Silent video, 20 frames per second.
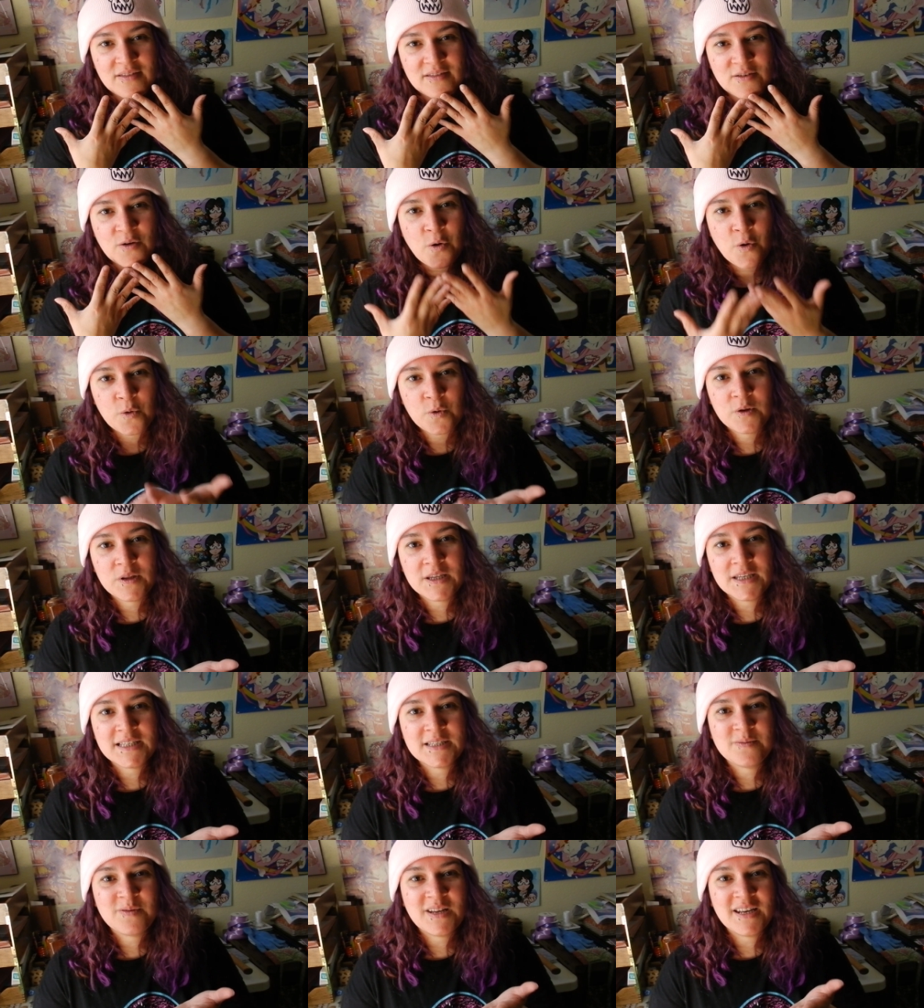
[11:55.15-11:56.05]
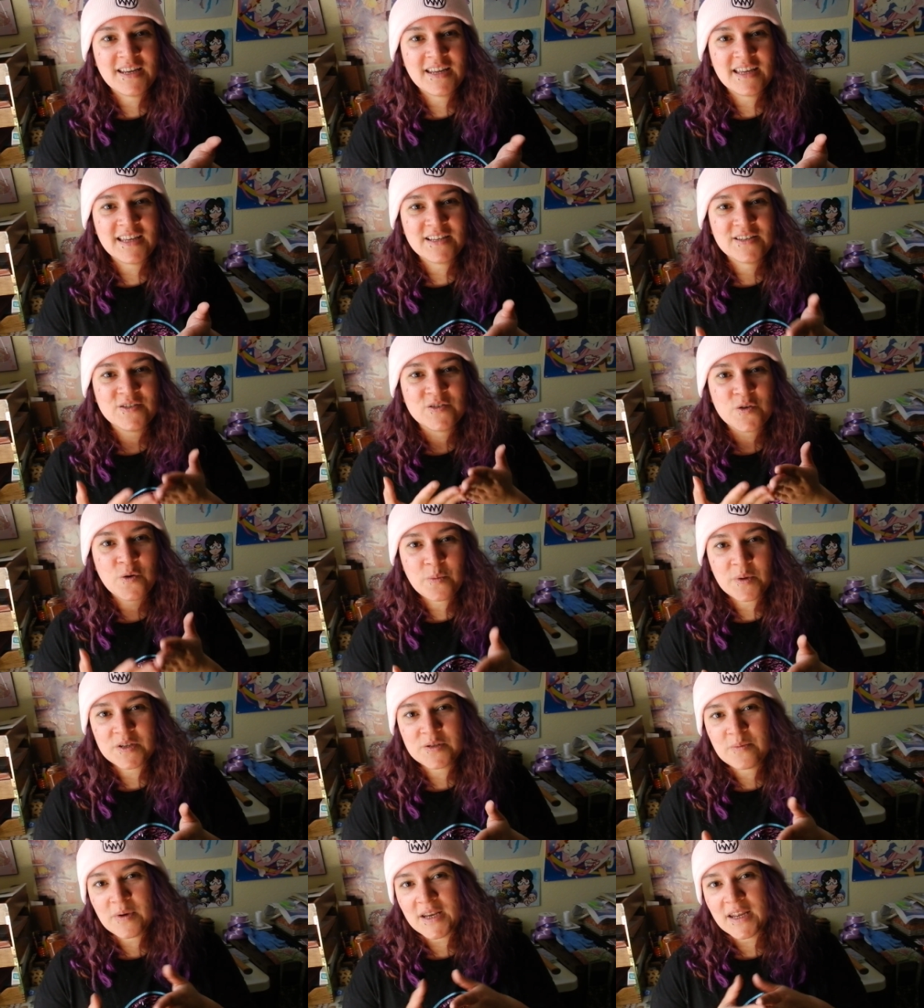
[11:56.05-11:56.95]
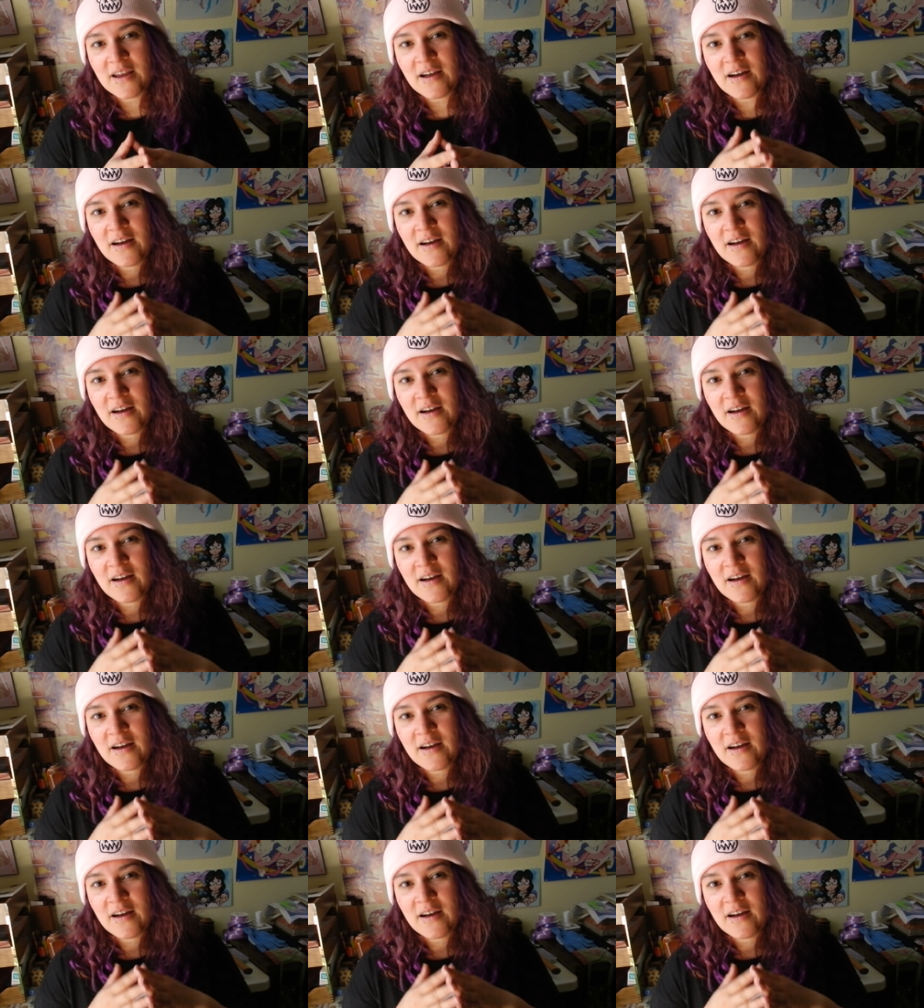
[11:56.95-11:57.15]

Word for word: totally spending so much money